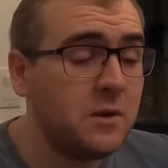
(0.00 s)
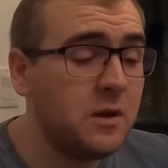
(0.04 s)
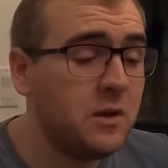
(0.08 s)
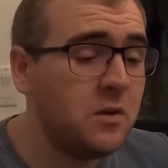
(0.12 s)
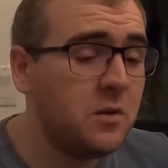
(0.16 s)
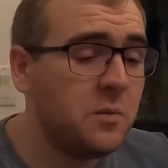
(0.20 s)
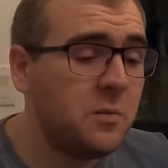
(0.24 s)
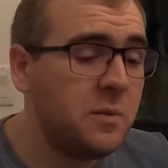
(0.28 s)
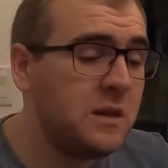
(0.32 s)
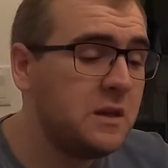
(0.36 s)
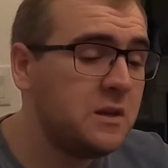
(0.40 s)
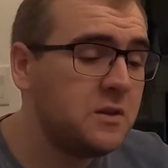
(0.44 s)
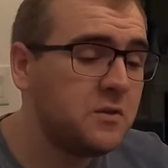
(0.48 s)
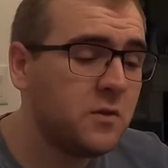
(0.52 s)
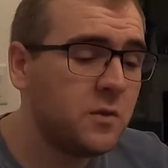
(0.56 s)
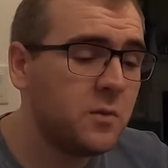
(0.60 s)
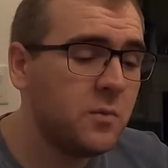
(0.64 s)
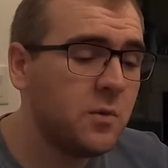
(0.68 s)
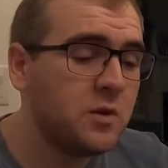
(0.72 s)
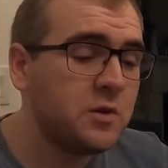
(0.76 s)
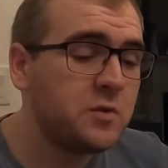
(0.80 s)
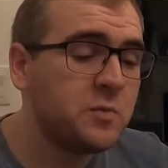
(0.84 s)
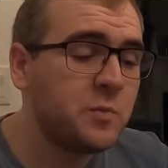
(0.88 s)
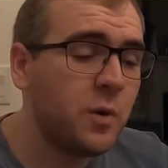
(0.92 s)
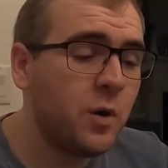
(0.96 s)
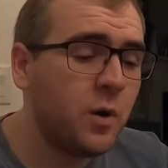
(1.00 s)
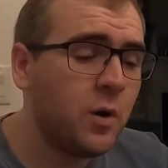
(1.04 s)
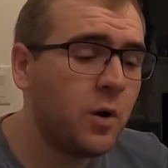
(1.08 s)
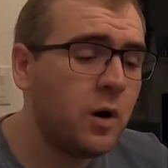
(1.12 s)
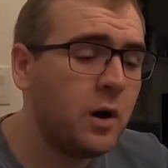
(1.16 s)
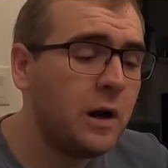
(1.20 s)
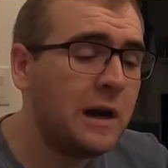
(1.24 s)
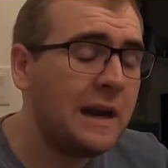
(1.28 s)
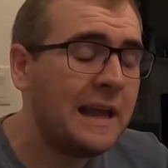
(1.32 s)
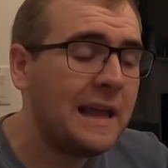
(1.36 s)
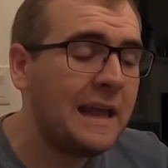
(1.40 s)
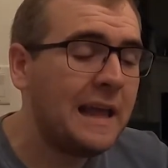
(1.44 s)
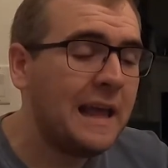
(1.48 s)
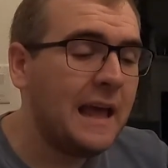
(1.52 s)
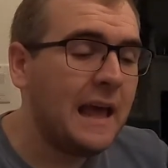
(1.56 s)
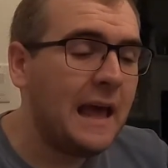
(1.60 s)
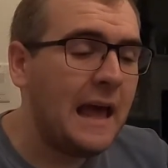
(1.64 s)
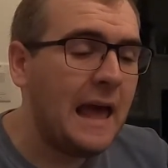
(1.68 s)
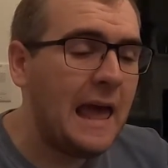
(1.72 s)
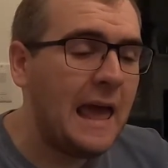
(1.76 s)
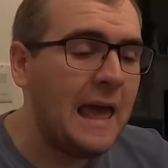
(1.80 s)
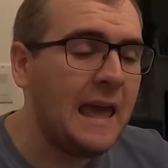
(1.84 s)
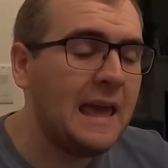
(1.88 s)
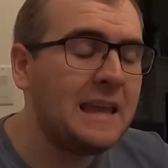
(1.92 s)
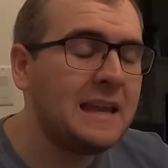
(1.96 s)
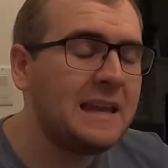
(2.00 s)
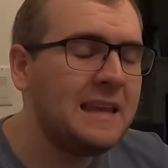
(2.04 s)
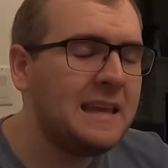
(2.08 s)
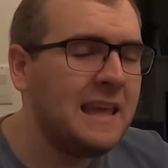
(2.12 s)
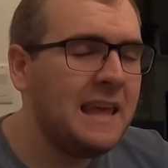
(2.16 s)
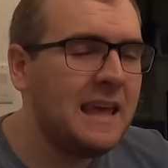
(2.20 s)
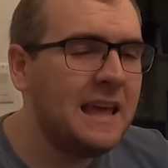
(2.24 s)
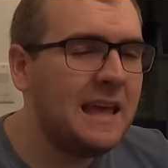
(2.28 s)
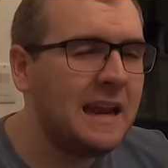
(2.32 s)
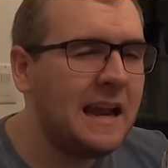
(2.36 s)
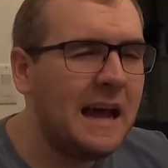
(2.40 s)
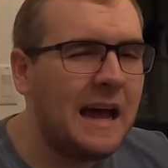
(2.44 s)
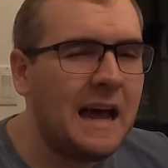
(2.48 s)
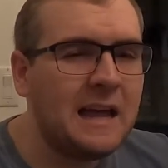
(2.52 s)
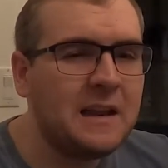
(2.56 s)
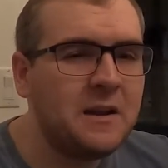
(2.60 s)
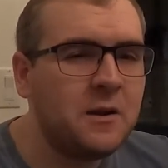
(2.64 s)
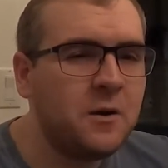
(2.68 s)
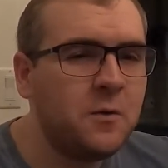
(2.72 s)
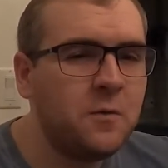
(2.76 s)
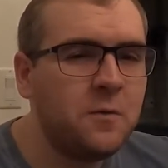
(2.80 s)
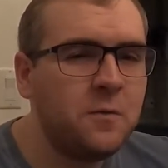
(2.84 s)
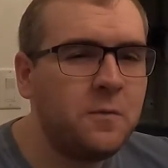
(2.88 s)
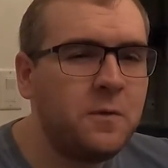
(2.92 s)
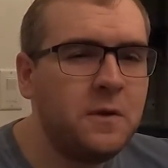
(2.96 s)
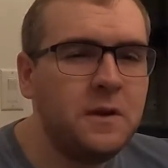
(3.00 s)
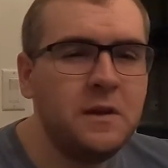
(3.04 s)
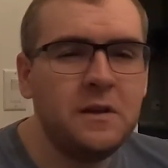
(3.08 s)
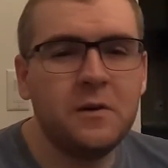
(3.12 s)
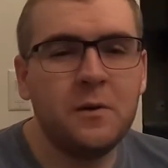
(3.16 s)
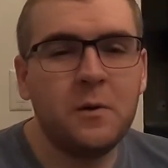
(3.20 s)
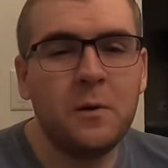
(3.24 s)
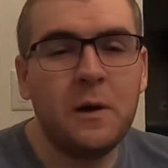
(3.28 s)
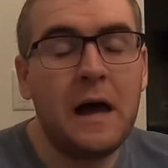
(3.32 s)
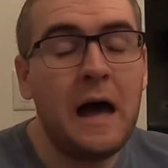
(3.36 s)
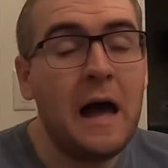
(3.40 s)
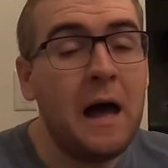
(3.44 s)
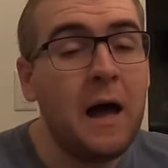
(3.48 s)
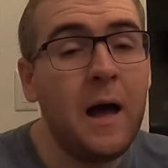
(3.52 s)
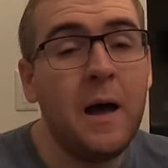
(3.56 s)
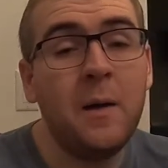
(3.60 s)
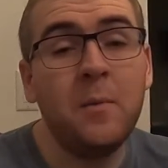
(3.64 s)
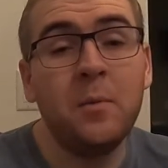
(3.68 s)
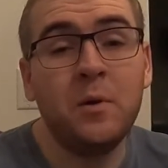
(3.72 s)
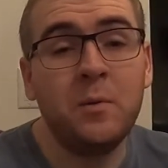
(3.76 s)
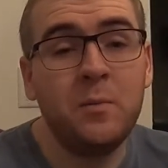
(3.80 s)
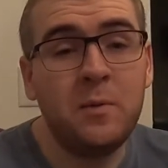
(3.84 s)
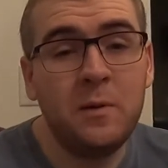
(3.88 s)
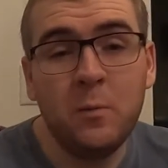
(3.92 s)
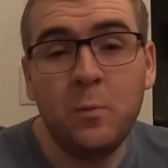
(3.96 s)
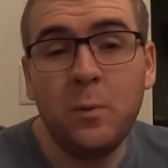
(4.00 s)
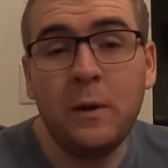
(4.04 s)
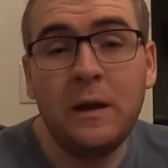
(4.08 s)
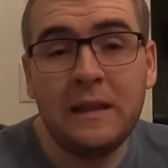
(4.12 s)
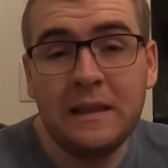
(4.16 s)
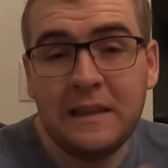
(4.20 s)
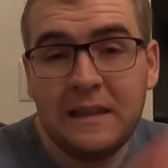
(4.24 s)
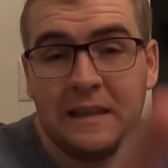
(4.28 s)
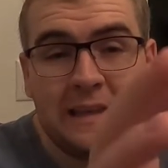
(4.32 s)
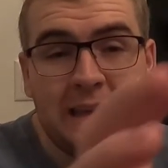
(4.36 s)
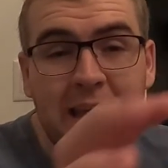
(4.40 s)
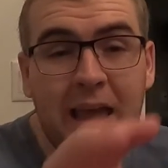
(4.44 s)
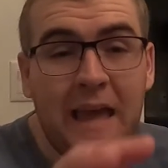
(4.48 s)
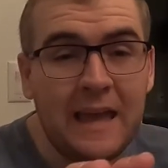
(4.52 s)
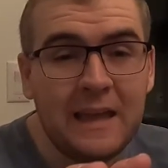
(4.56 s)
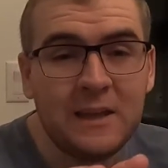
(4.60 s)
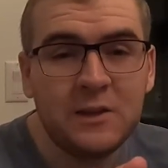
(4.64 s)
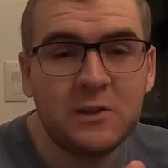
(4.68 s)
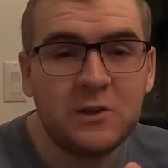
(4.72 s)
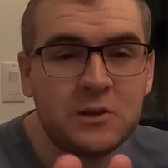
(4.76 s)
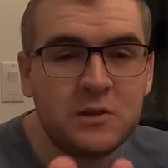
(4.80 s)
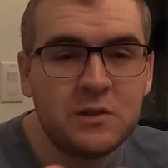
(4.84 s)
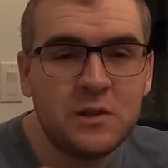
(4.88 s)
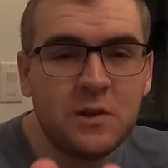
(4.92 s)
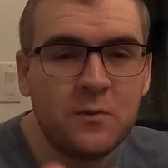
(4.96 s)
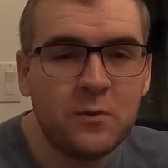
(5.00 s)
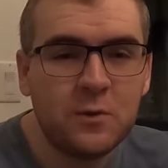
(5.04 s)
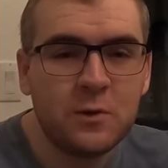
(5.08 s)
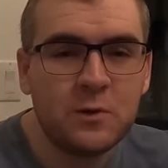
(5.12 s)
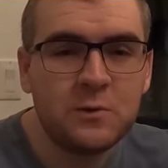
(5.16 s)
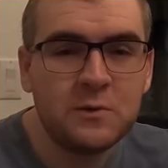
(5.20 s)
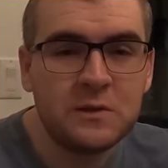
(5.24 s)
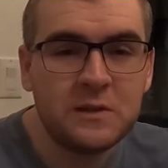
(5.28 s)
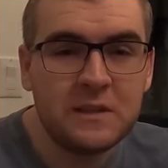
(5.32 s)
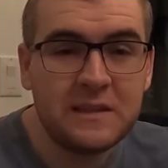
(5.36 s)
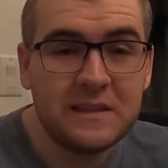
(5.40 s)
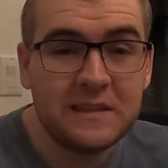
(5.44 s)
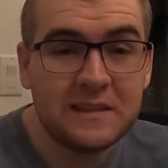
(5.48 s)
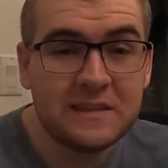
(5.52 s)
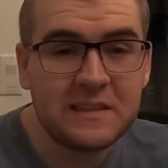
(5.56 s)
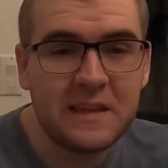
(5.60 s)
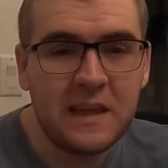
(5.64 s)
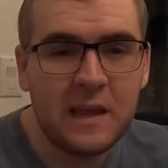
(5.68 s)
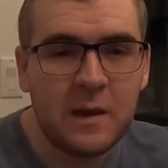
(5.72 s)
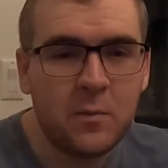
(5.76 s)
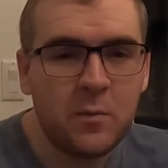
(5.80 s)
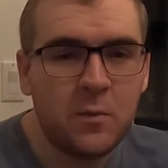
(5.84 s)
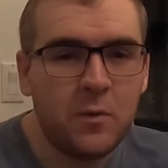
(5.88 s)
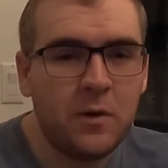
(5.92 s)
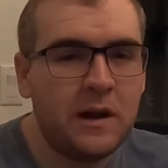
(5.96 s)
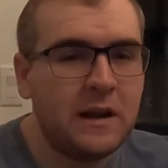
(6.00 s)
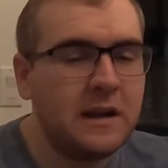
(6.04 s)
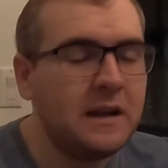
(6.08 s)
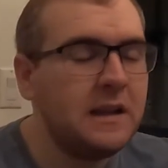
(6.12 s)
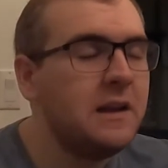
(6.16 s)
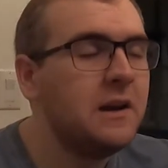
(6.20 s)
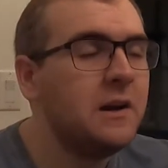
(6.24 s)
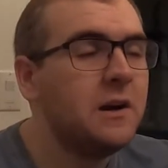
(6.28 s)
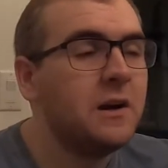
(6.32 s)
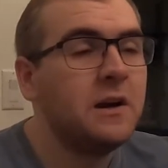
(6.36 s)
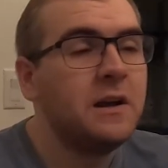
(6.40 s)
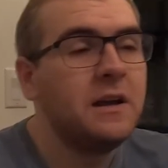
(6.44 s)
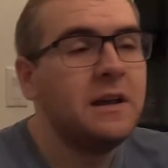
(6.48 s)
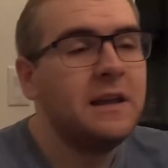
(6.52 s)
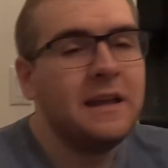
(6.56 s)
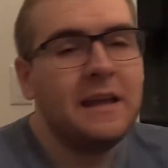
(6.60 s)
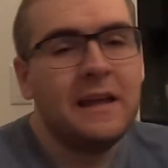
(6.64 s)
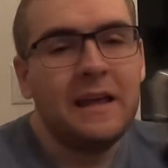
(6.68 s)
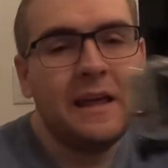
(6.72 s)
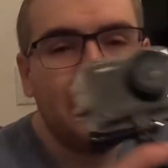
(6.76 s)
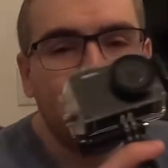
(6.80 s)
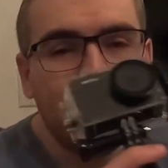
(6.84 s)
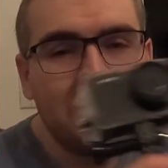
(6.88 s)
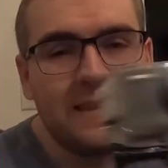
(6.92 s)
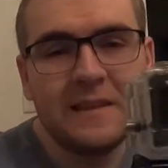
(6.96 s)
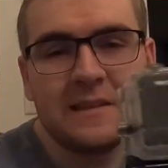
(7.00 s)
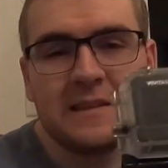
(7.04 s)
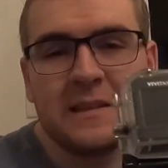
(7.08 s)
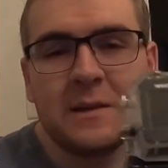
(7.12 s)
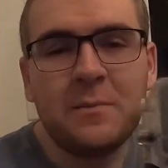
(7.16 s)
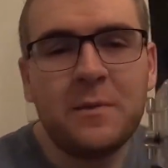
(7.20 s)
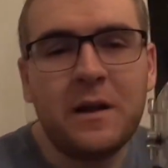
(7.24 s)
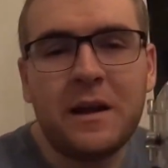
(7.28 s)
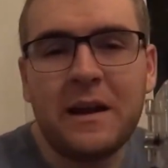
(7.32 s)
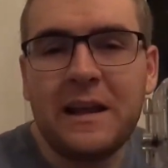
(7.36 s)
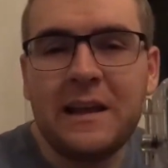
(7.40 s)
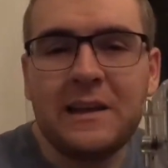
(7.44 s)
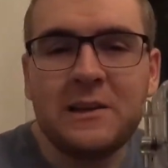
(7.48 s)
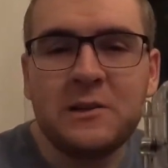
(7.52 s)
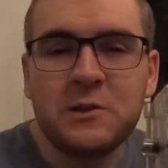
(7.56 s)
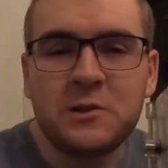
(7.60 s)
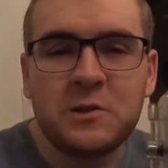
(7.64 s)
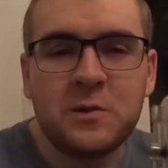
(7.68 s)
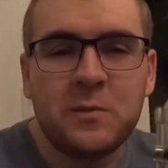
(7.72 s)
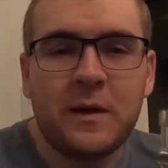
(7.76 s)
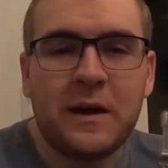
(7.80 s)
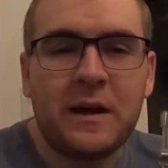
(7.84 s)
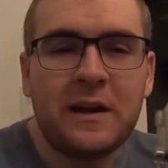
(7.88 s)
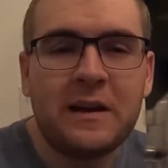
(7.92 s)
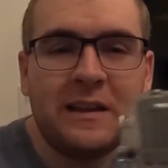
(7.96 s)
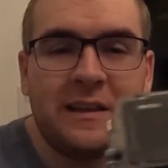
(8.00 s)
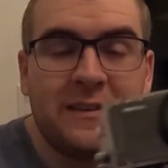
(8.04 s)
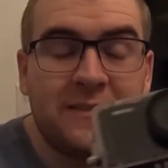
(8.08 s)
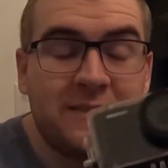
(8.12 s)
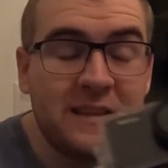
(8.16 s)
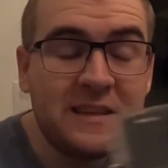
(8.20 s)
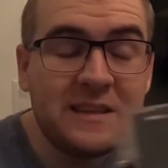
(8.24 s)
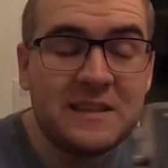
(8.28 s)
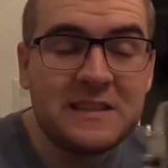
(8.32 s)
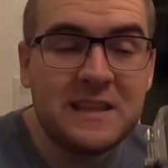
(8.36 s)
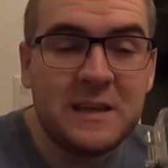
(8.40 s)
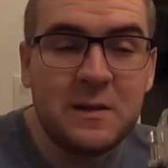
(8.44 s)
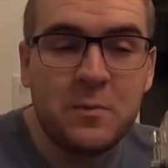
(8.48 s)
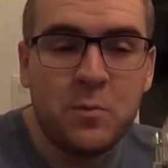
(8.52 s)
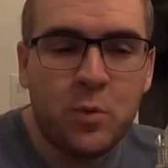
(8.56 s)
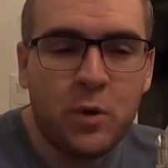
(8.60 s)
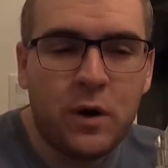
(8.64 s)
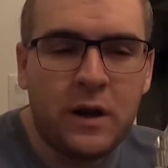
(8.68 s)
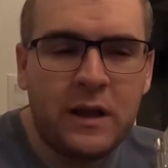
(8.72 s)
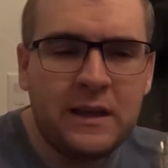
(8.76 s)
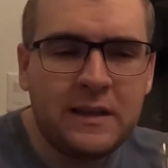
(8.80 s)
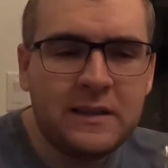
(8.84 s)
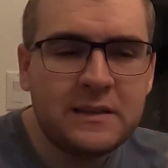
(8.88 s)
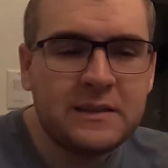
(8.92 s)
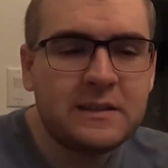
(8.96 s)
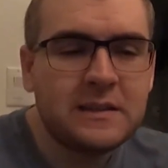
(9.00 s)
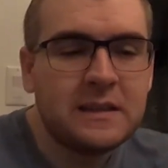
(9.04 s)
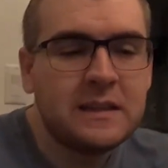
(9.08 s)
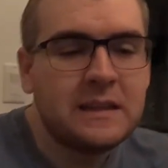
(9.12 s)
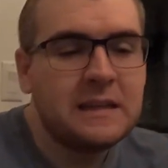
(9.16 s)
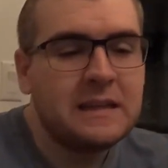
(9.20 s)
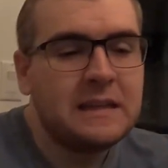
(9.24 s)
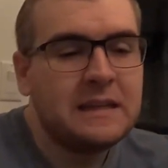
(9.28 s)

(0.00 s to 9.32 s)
we go to the beach for the most part. And again, I don't feel, I'm going to be really anxious over using this camera right here. This I'm not anxious about. If this thing breaks,